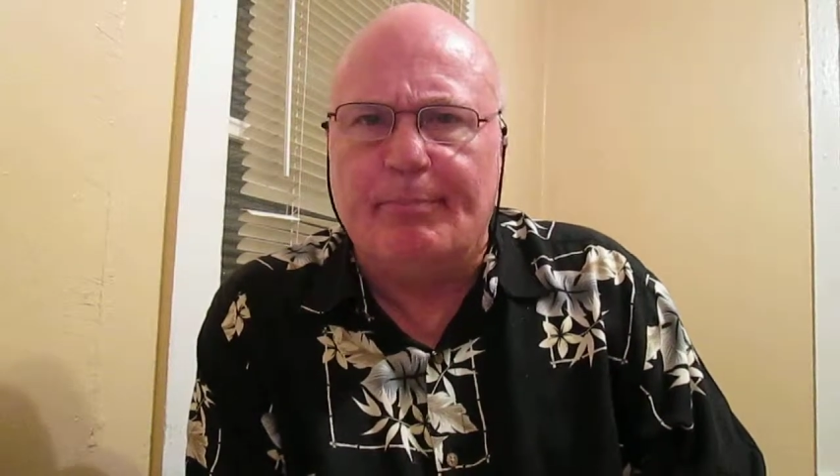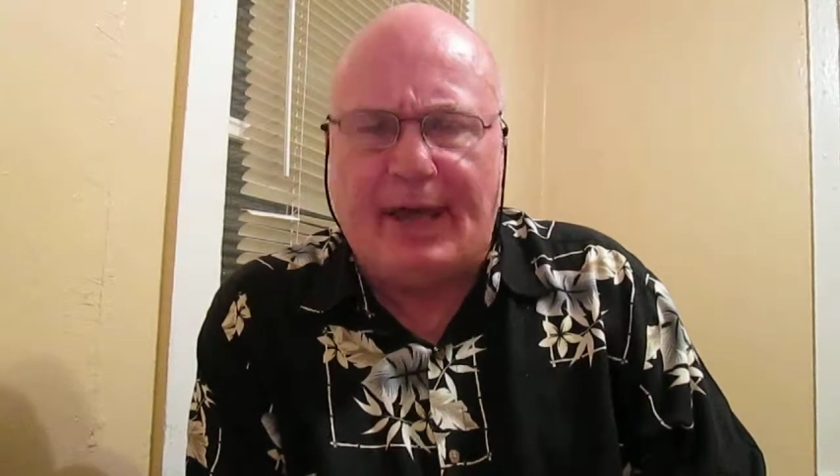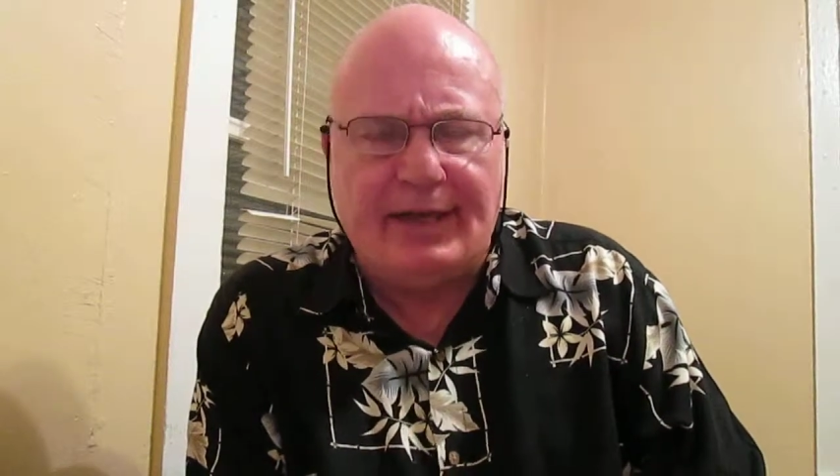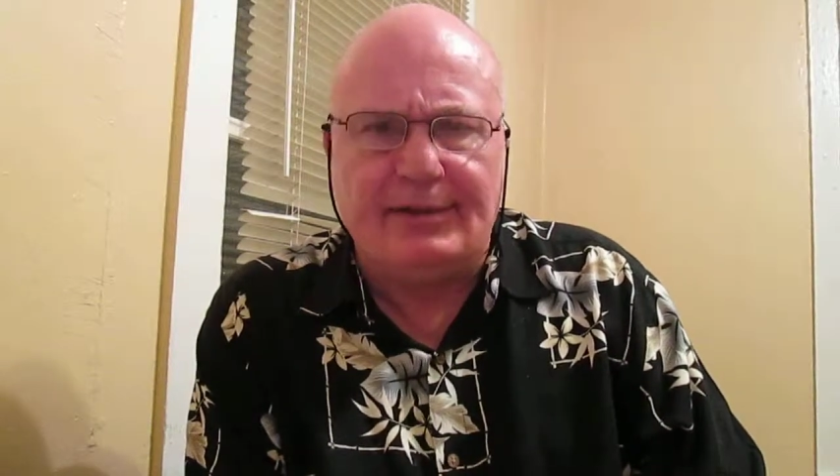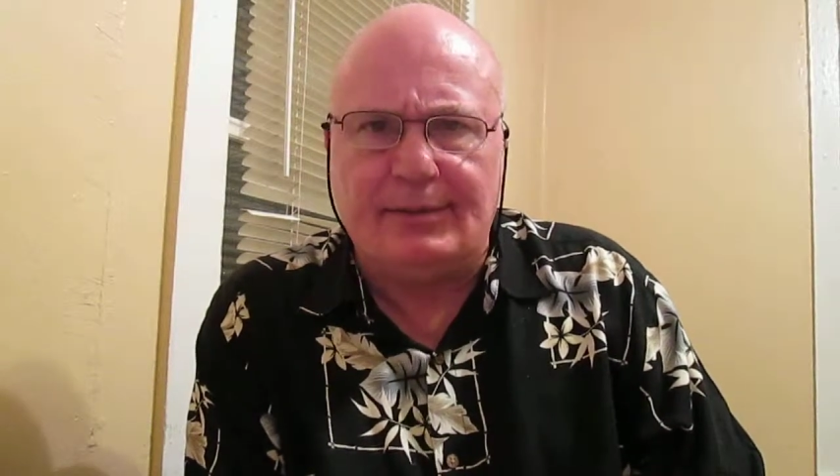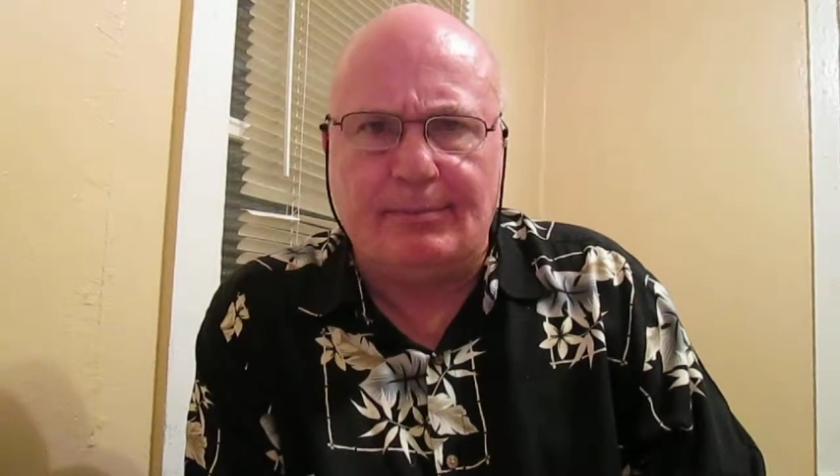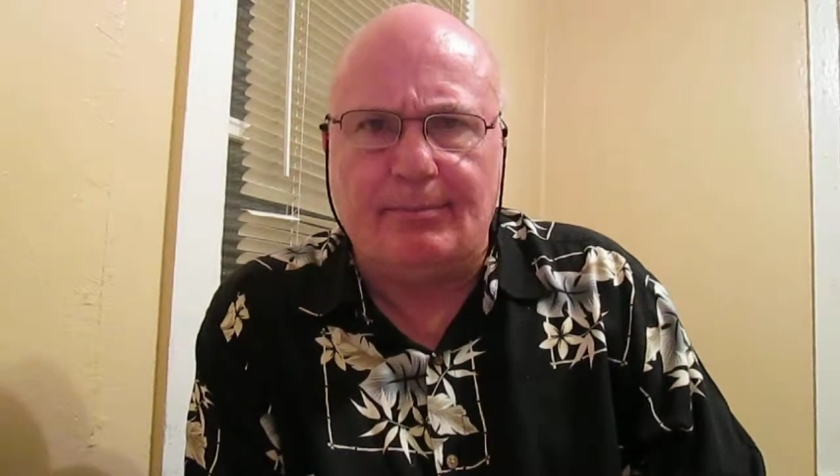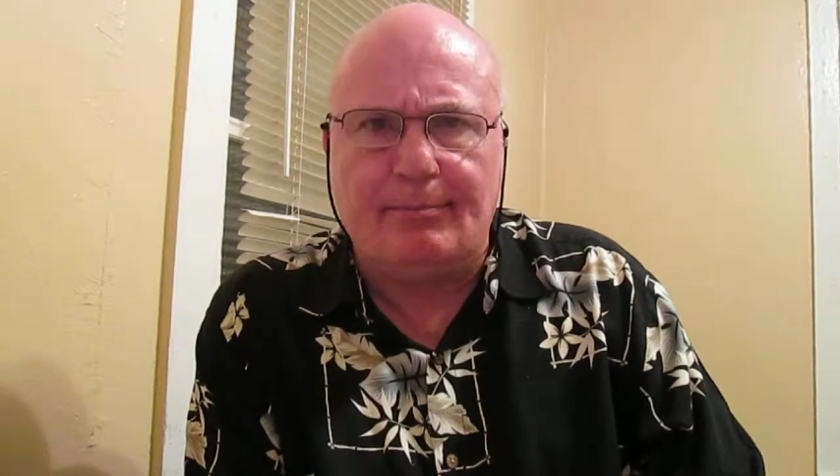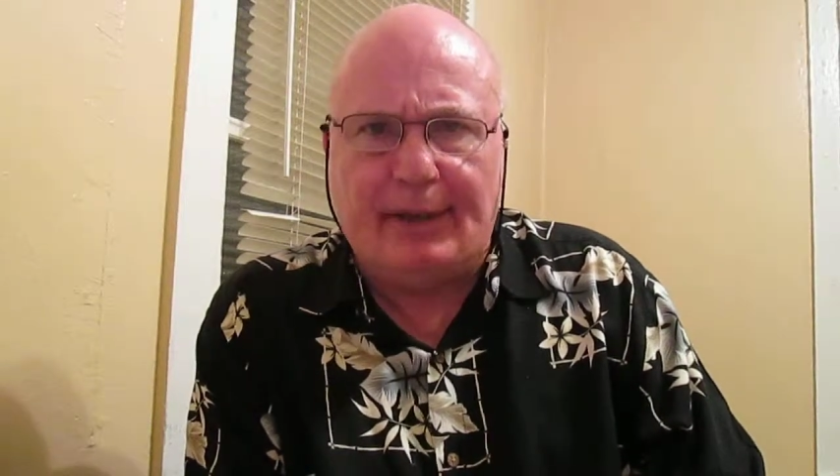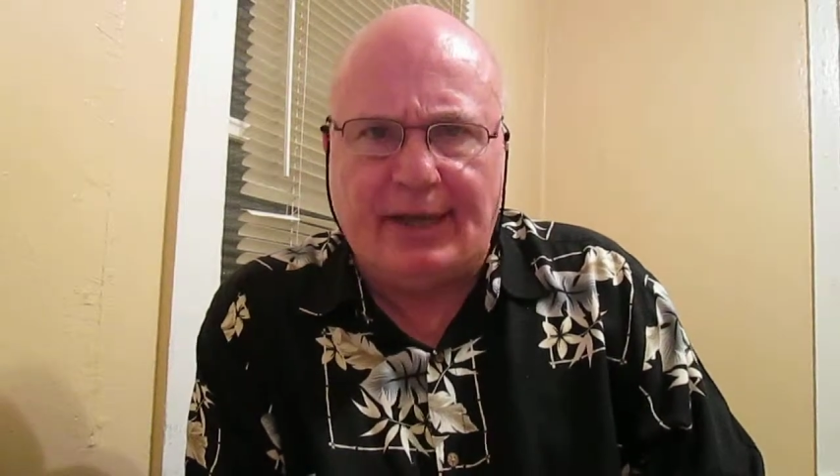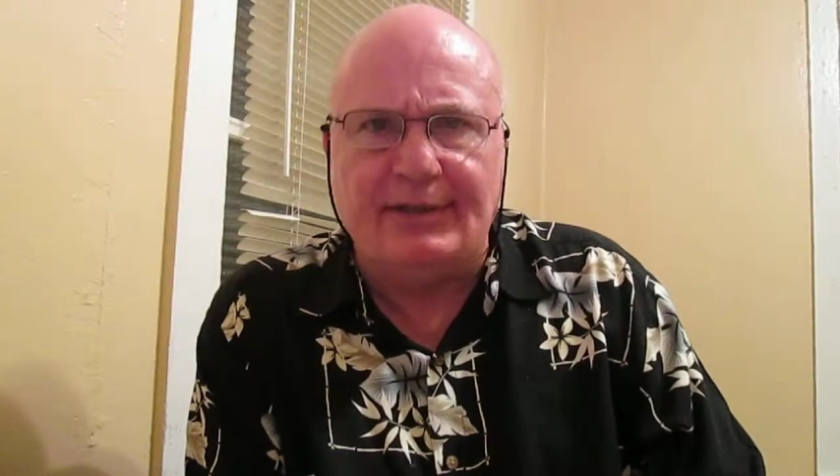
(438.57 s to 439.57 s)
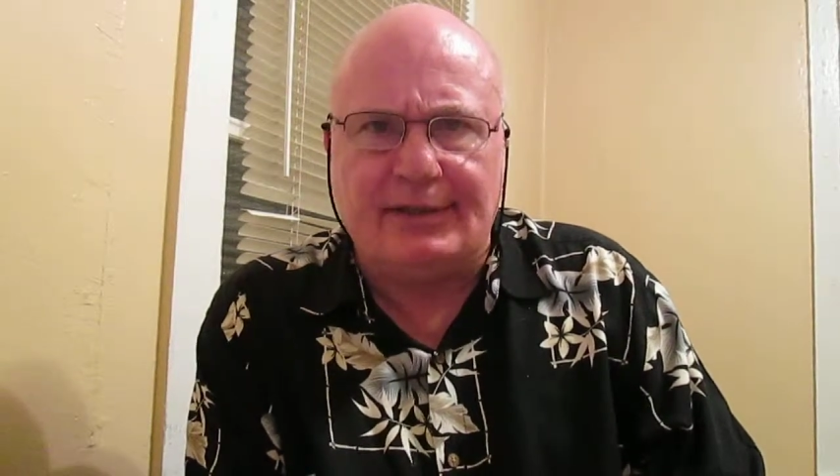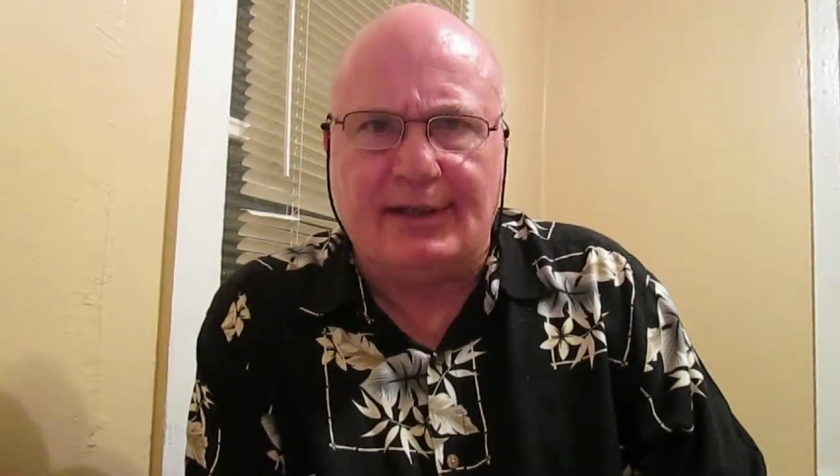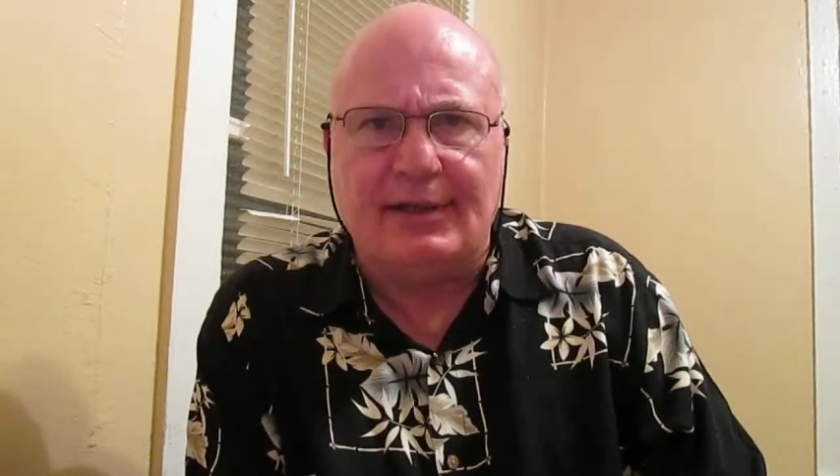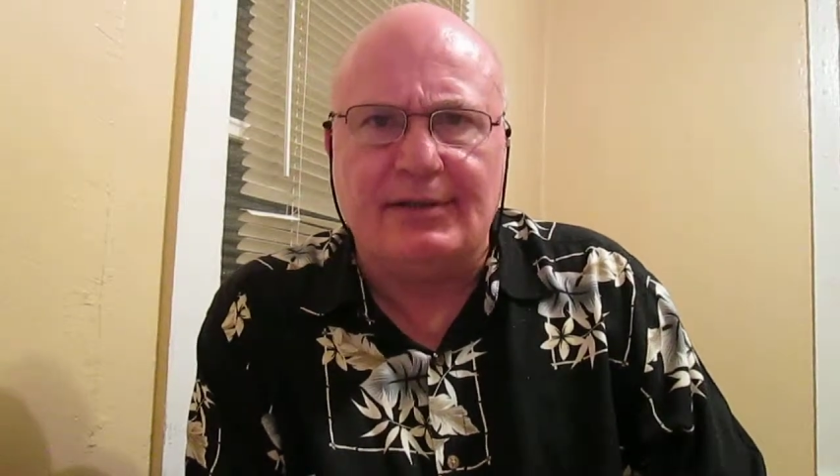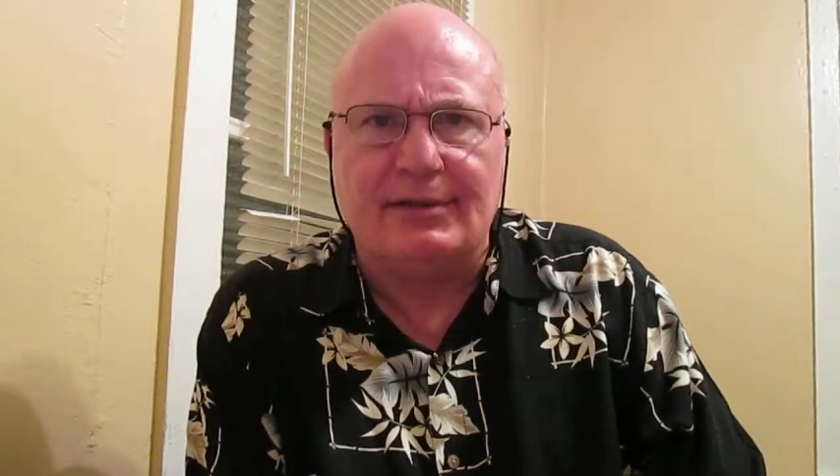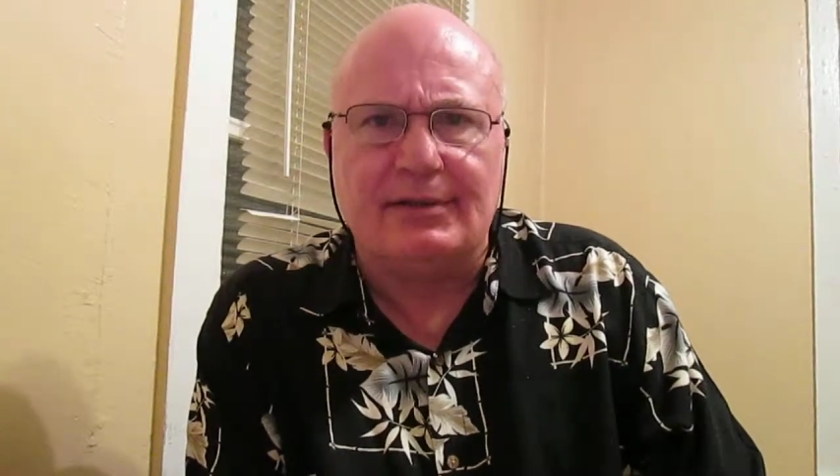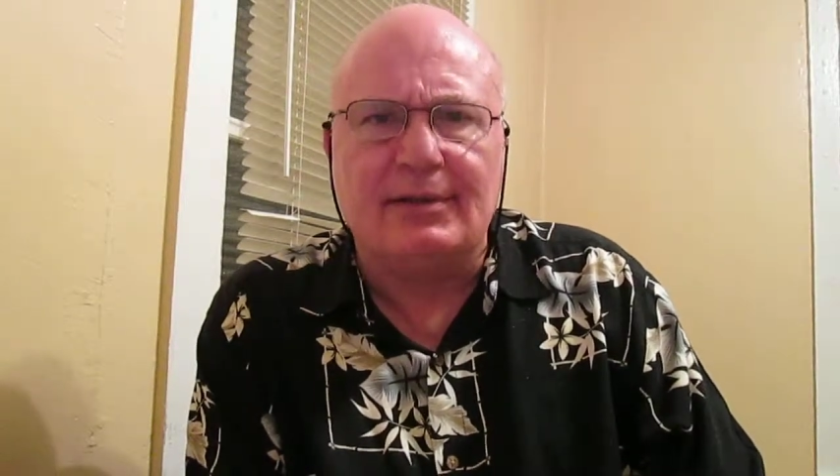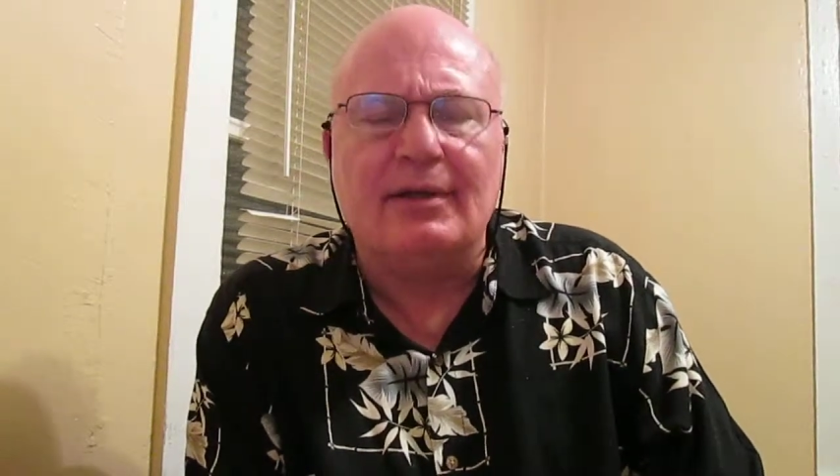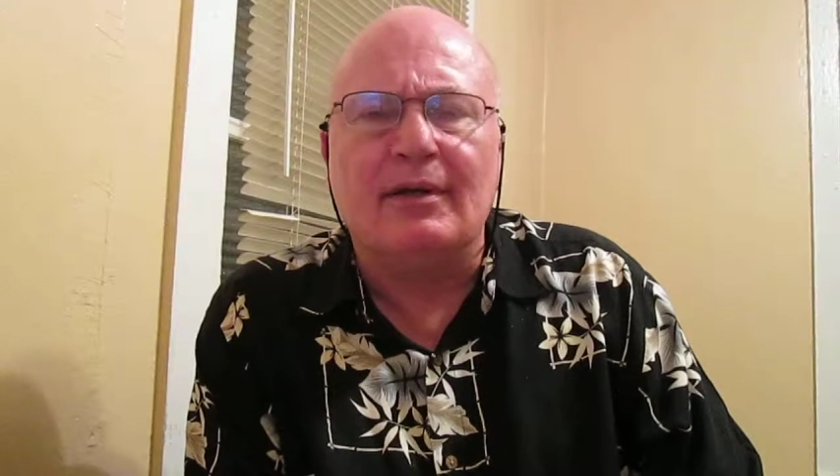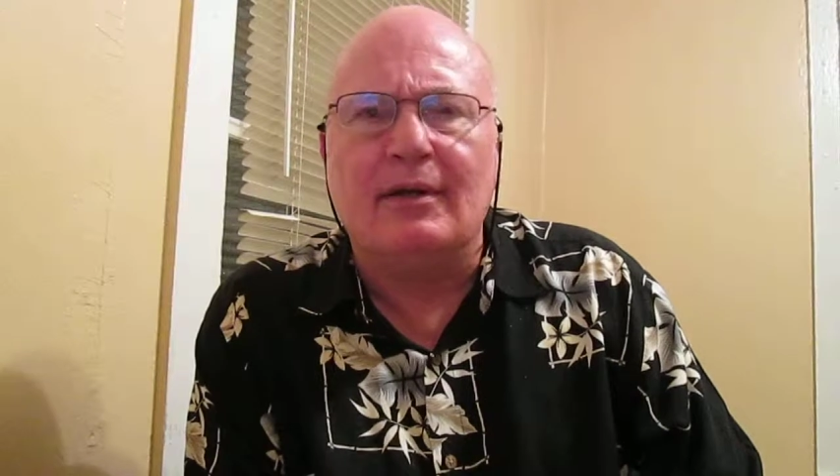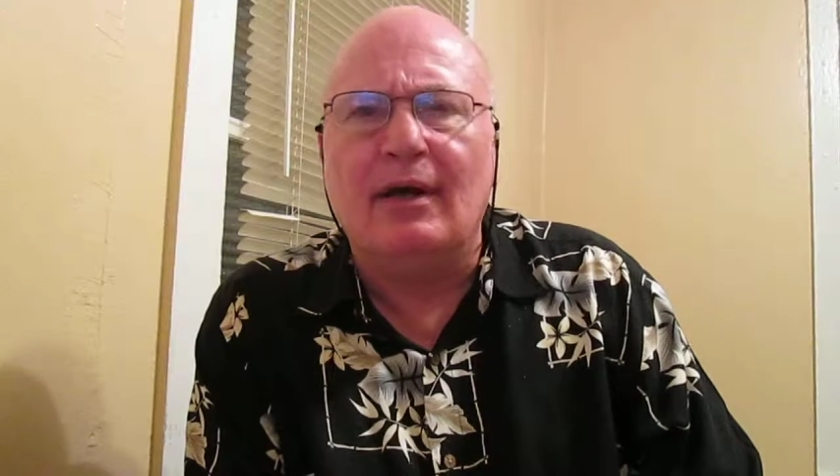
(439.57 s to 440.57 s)
basics.
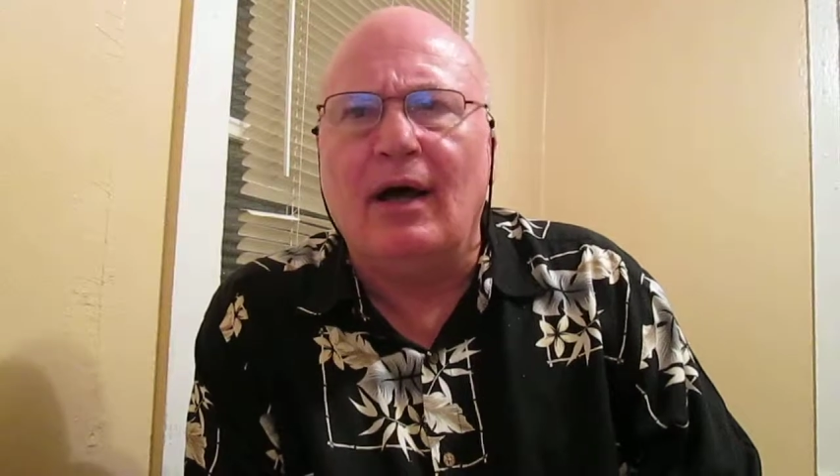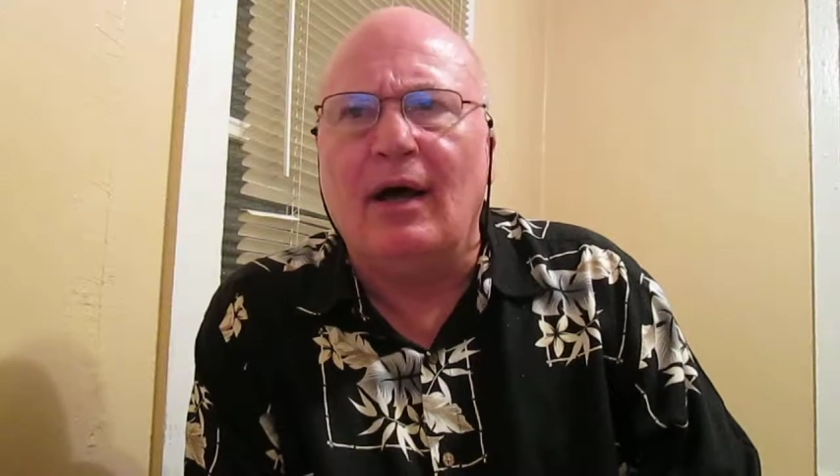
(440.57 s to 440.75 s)
You